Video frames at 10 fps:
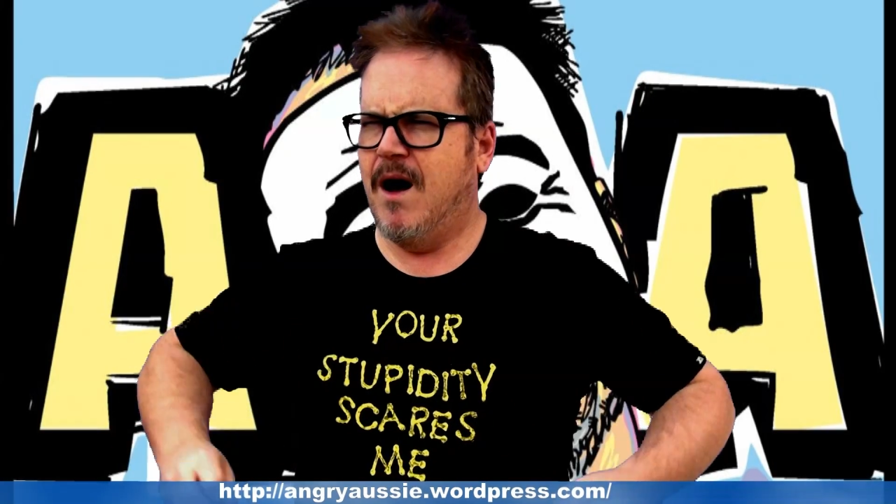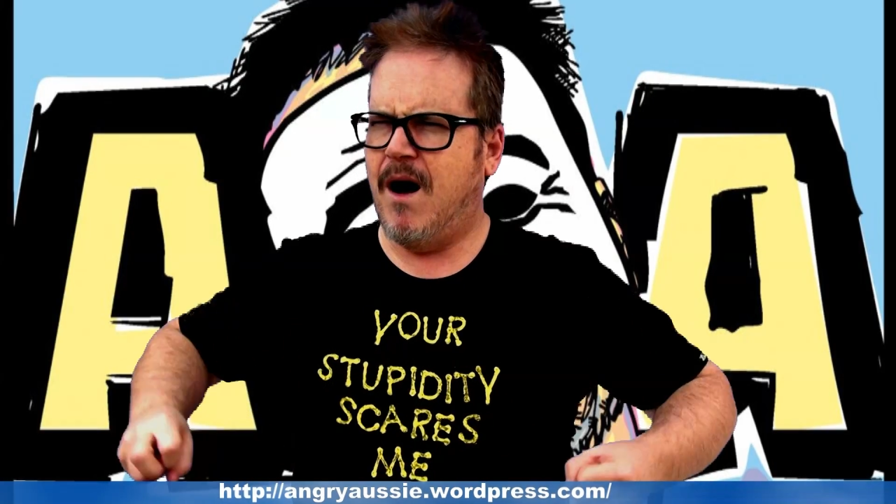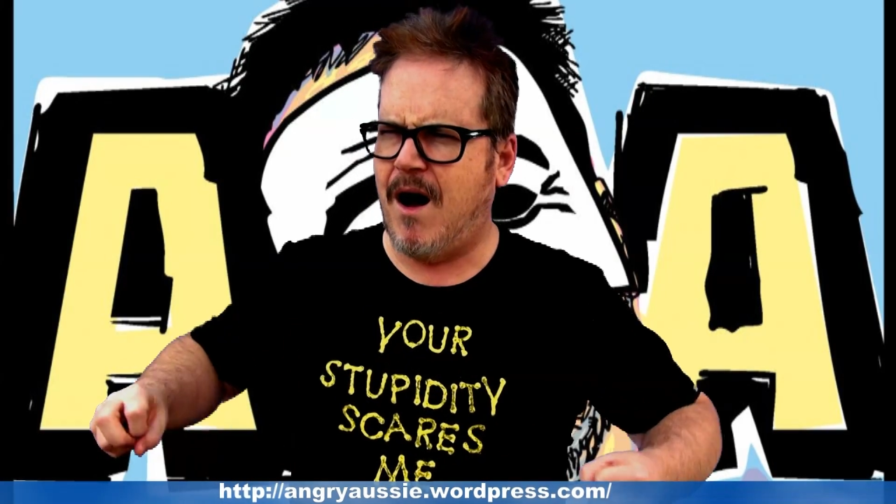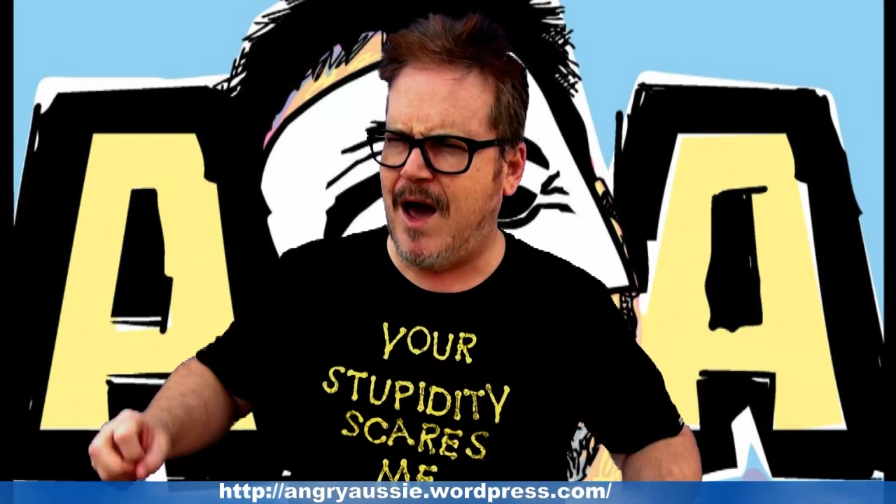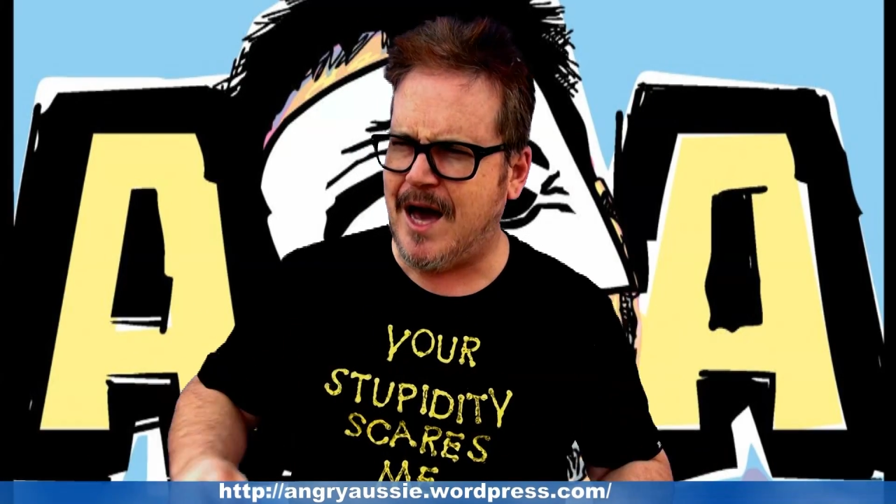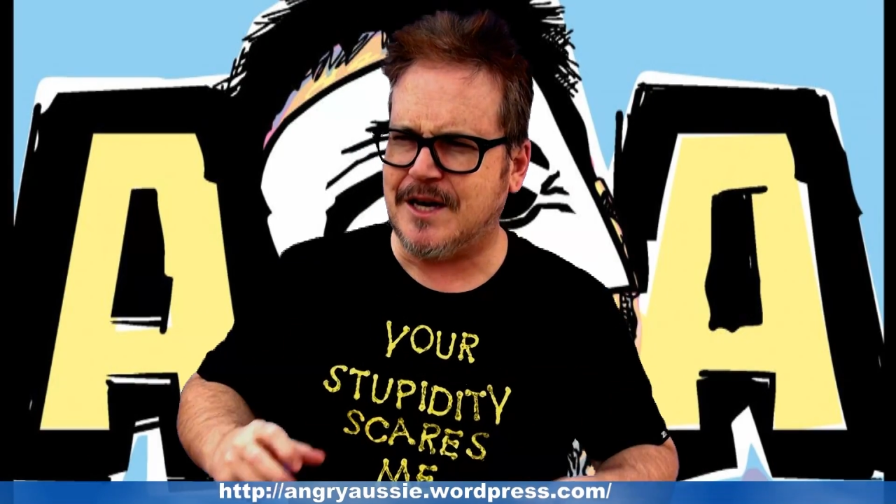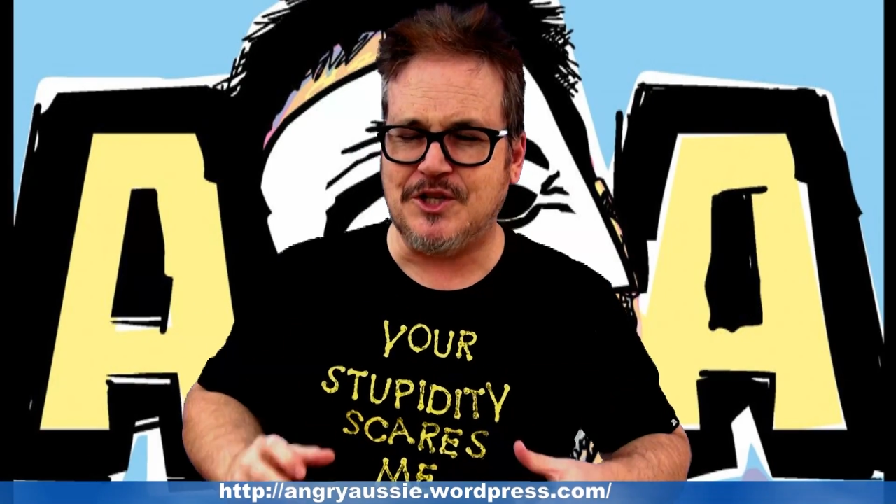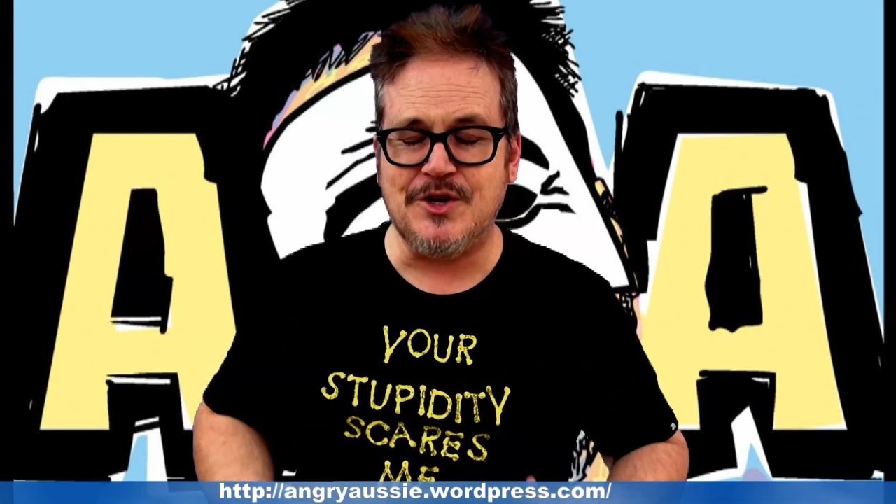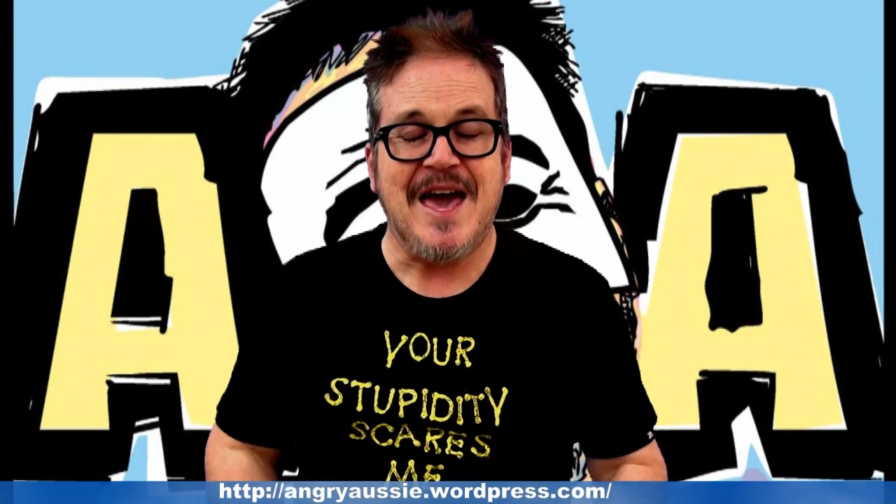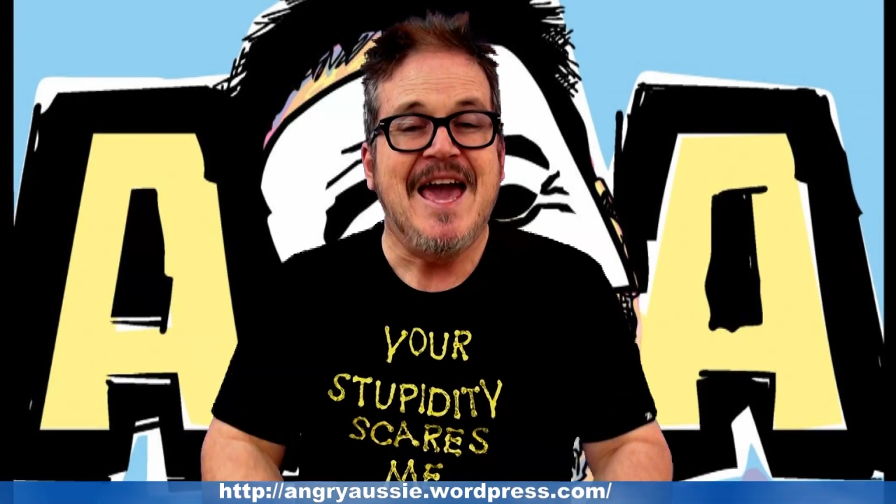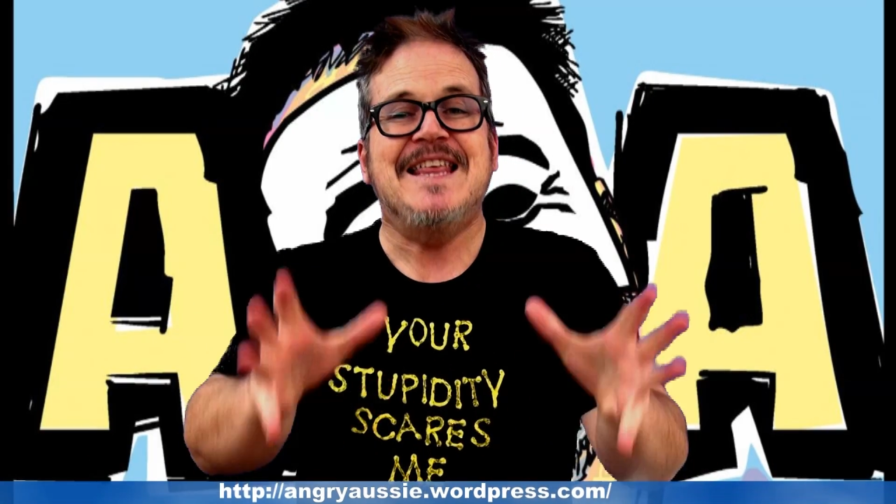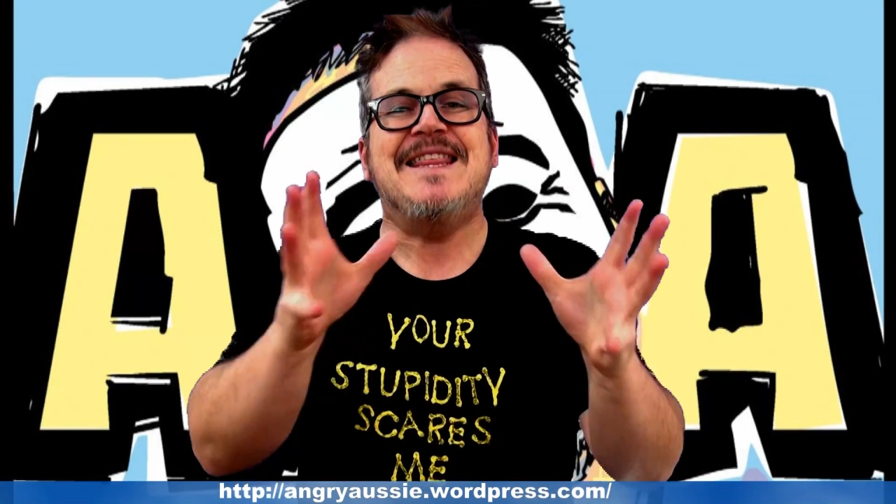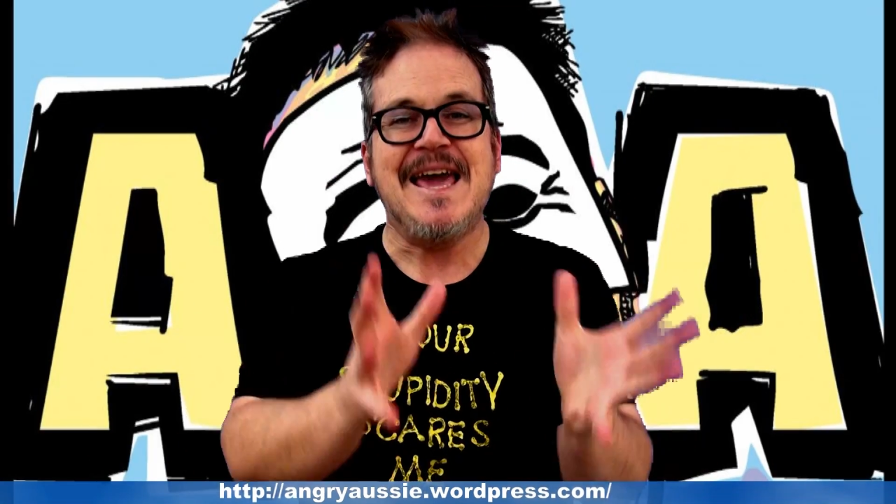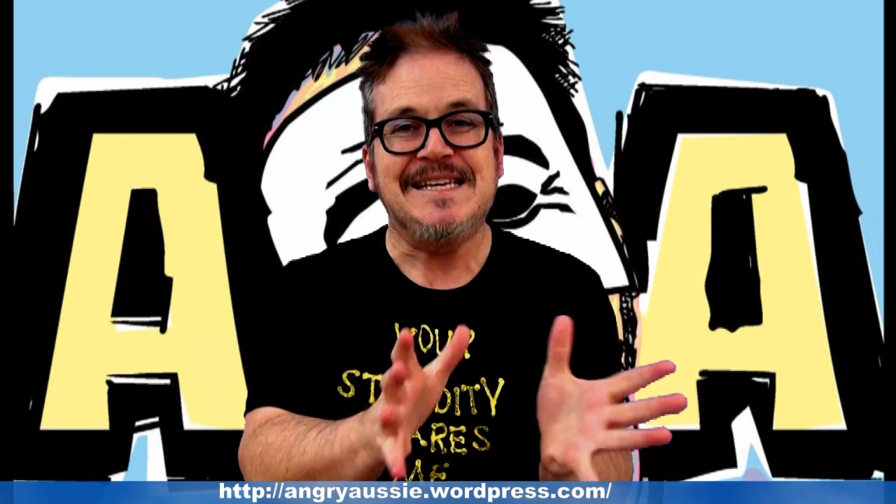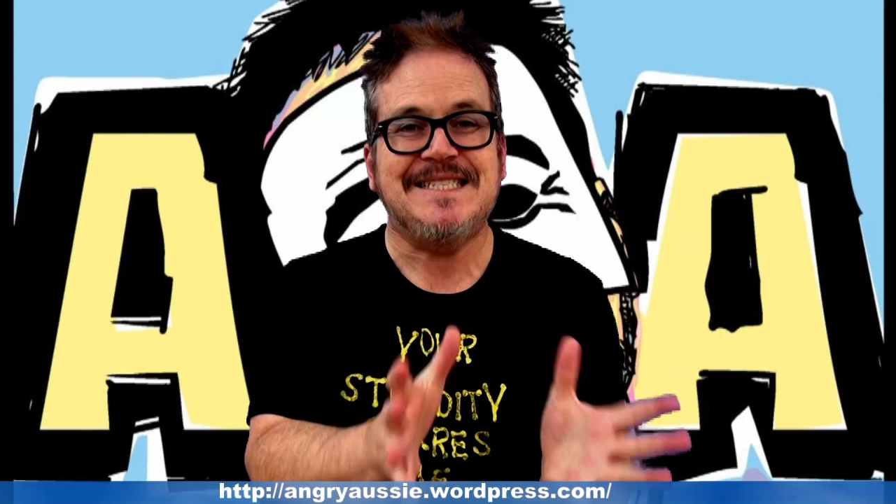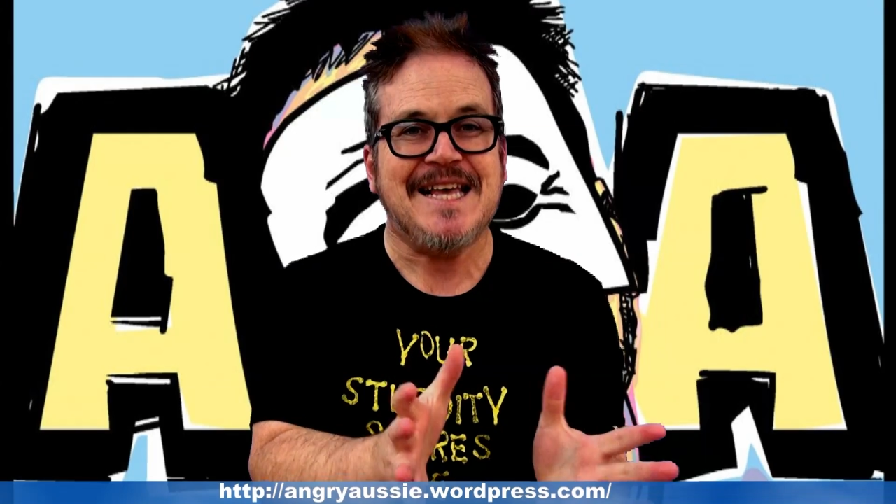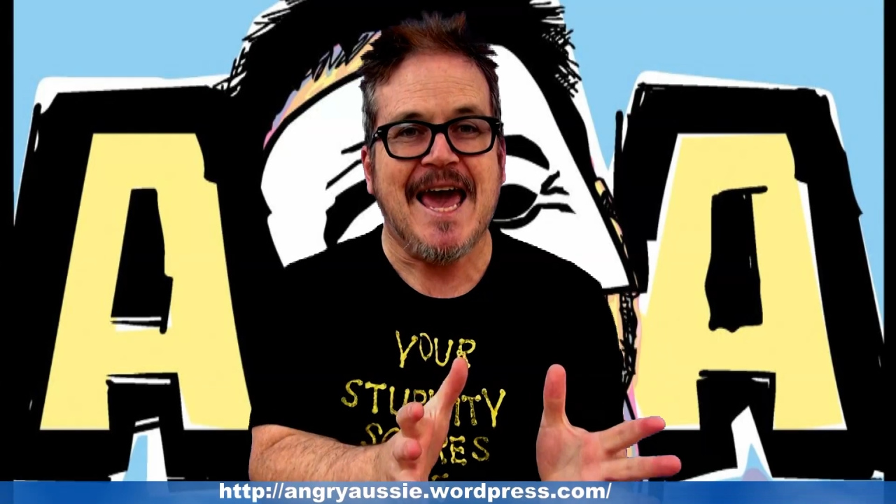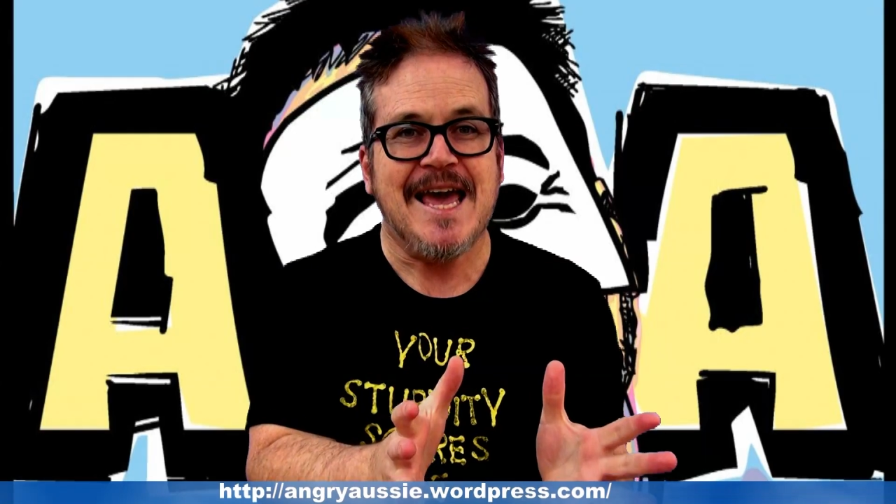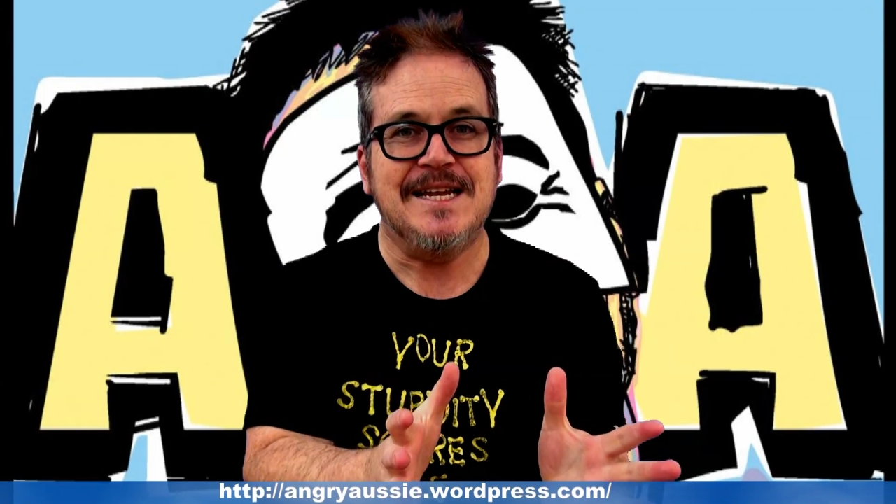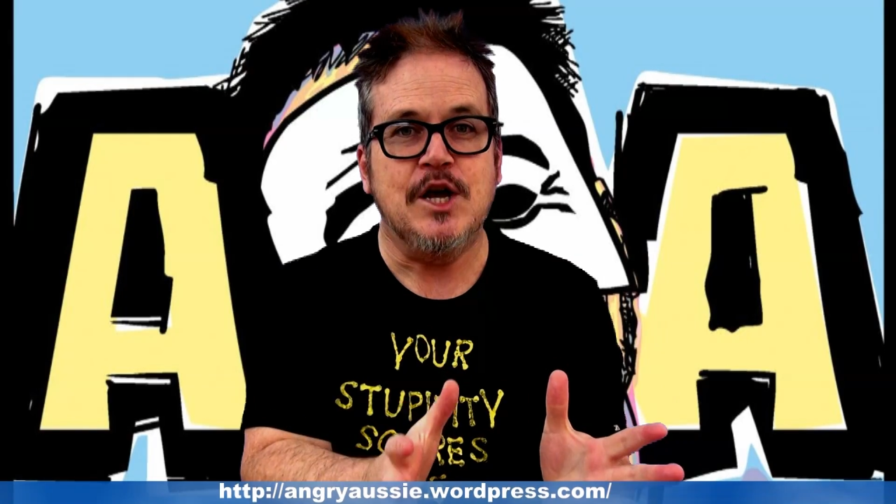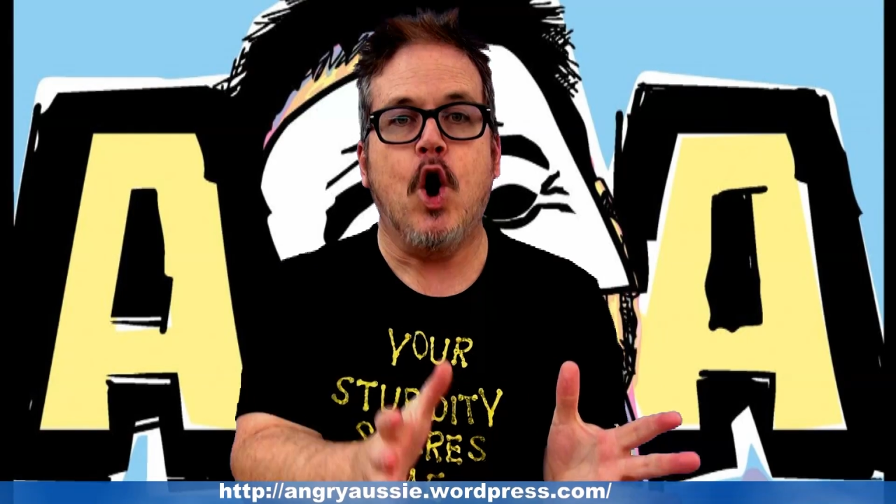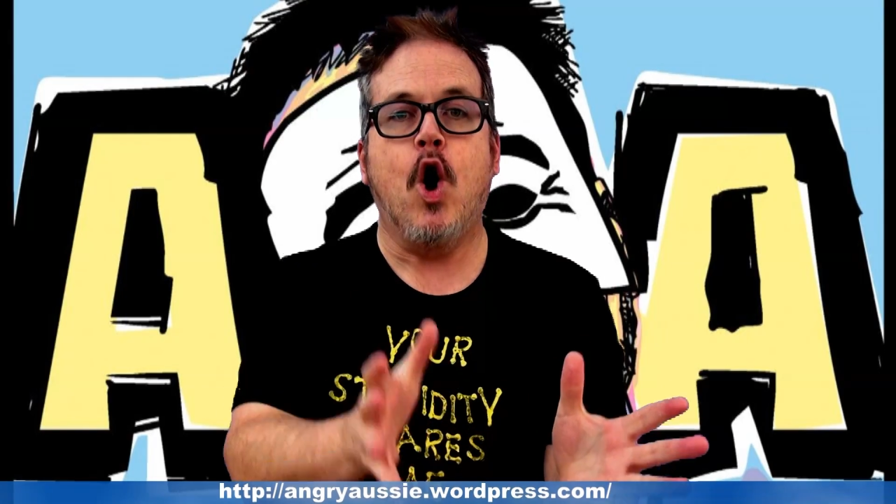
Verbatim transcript: oh, how could you do that? They said